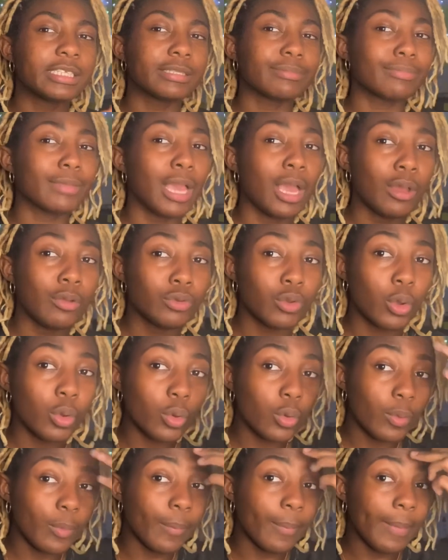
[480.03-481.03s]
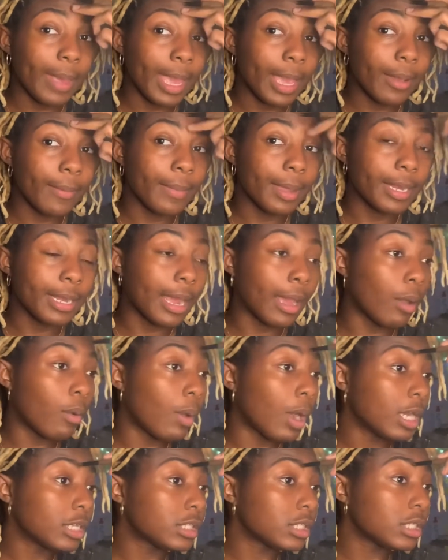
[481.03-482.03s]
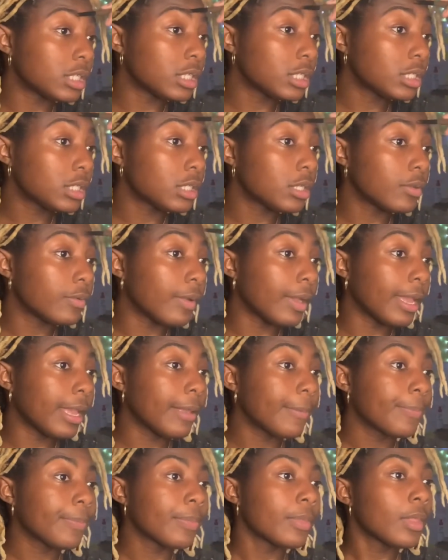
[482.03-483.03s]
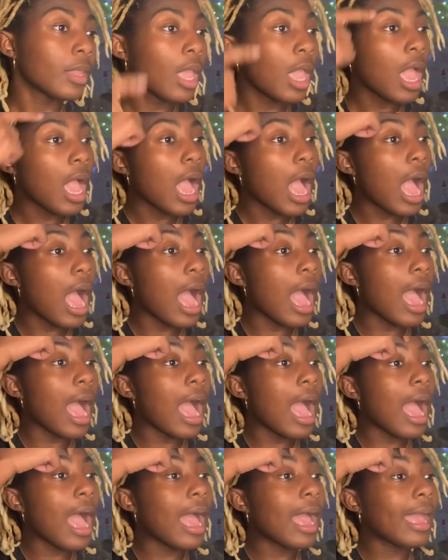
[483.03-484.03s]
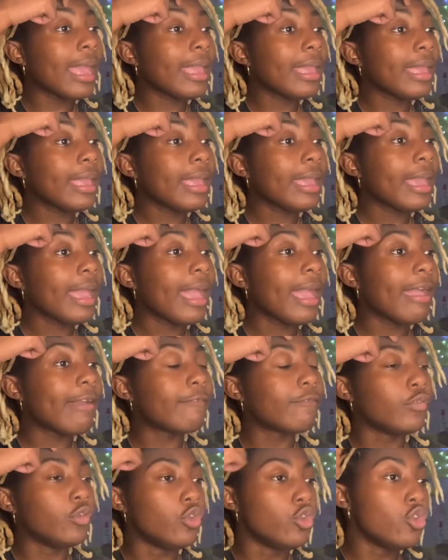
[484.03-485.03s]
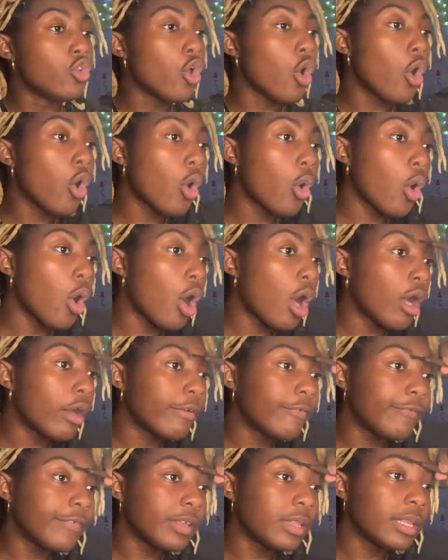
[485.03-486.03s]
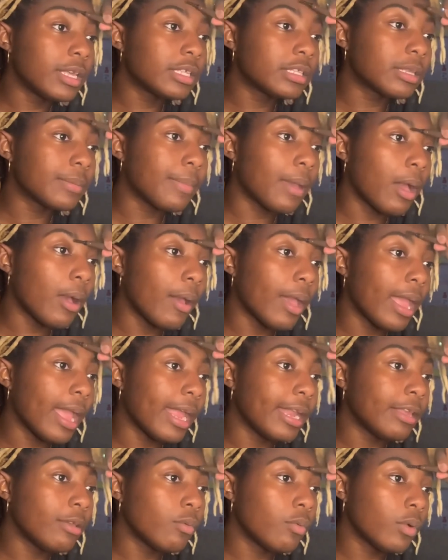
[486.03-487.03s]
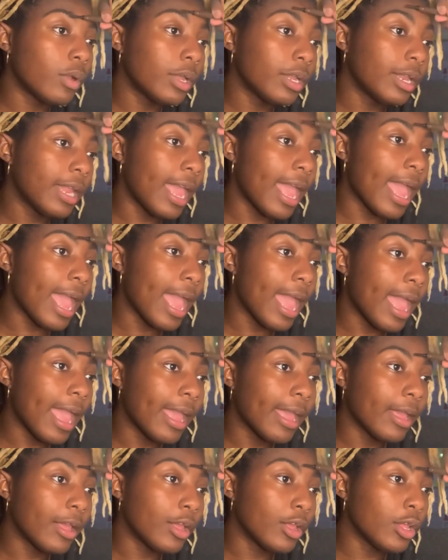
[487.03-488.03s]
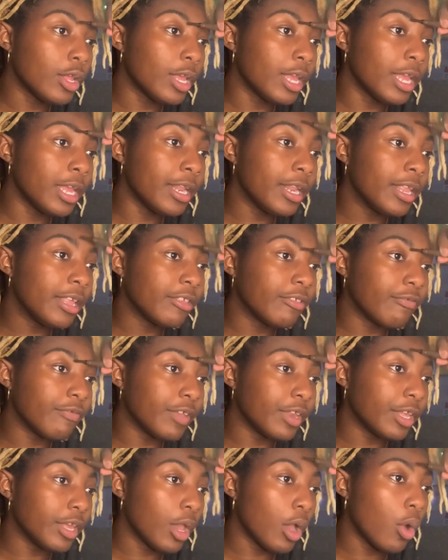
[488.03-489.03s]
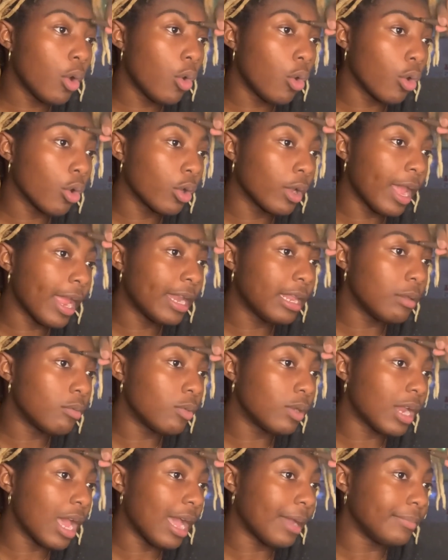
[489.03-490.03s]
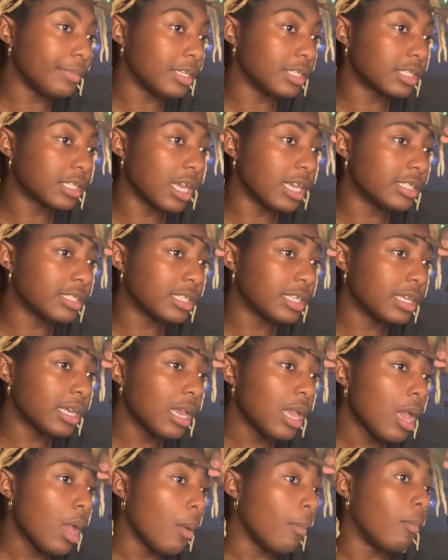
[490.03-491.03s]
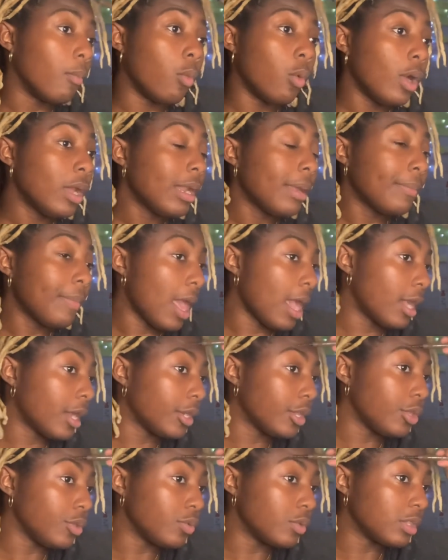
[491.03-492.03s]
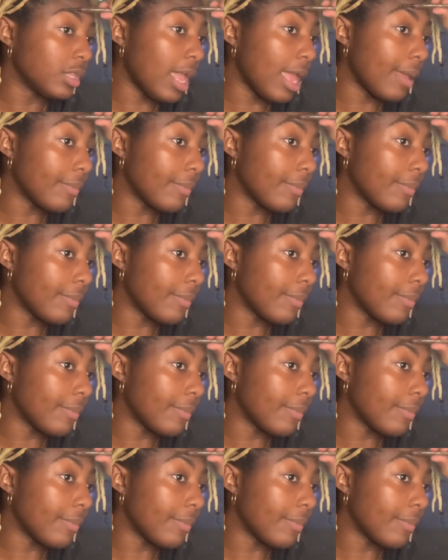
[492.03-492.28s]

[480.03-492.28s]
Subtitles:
don't know who may or may not watch this, right? I have no hard feelings about anyone in this video or anyone I'm discussing. One, I'm not gonna use names,